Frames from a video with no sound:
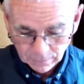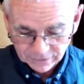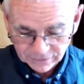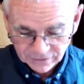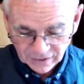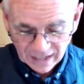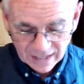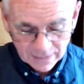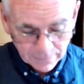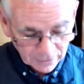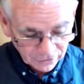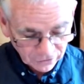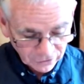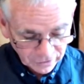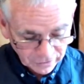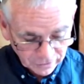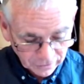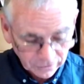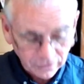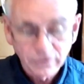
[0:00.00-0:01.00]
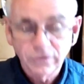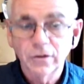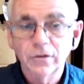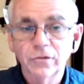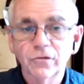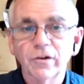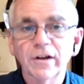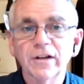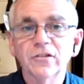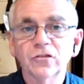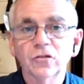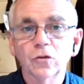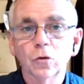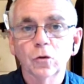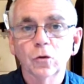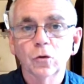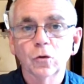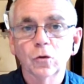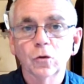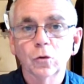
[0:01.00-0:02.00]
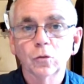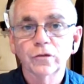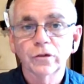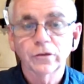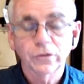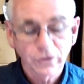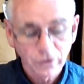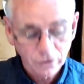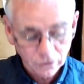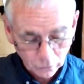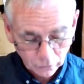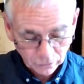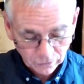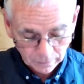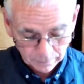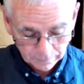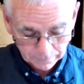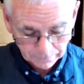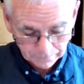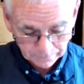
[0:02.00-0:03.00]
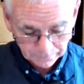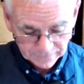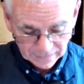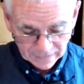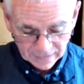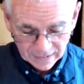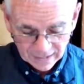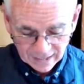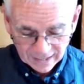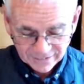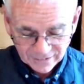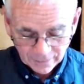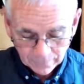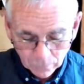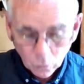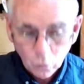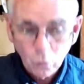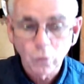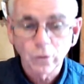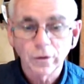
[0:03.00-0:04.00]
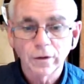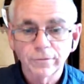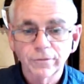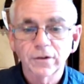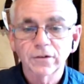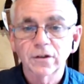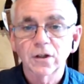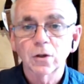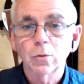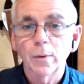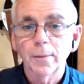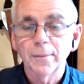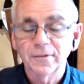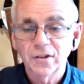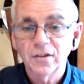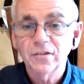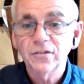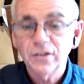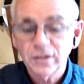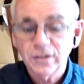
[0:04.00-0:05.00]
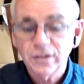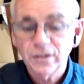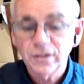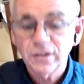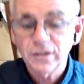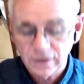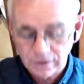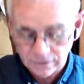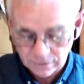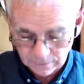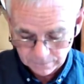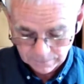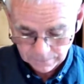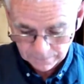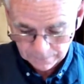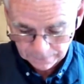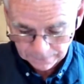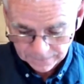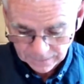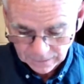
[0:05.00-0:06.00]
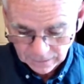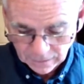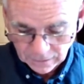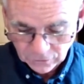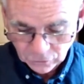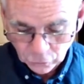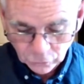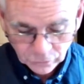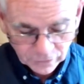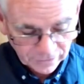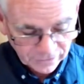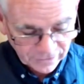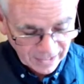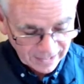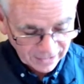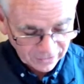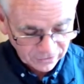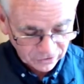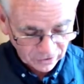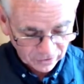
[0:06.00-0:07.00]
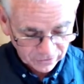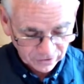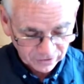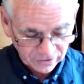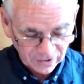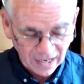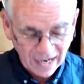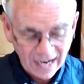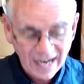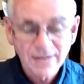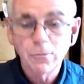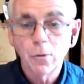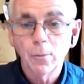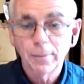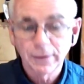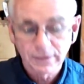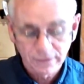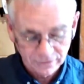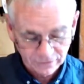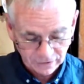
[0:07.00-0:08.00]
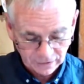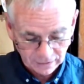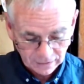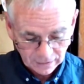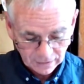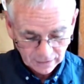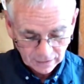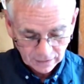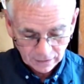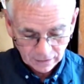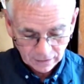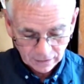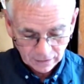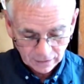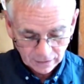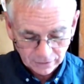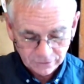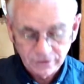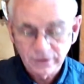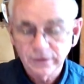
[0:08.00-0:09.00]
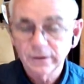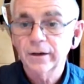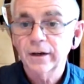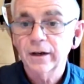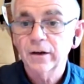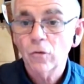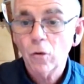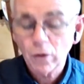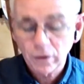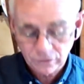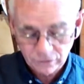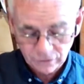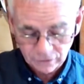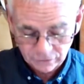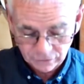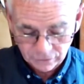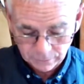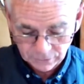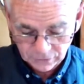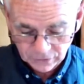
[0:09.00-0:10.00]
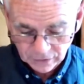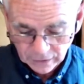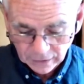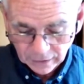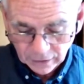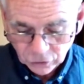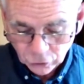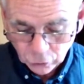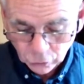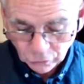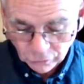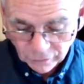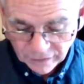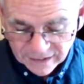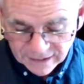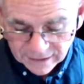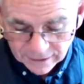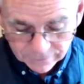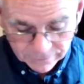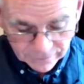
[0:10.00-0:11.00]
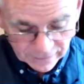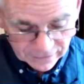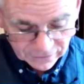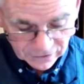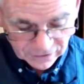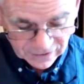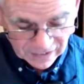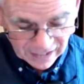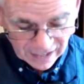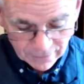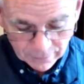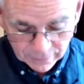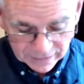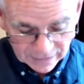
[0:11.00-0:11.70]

but time is needed to train soldiers to use them, and that more of this equipment is needed. Using tech such as high-mobility artillery rocket systems, Ukrainian defences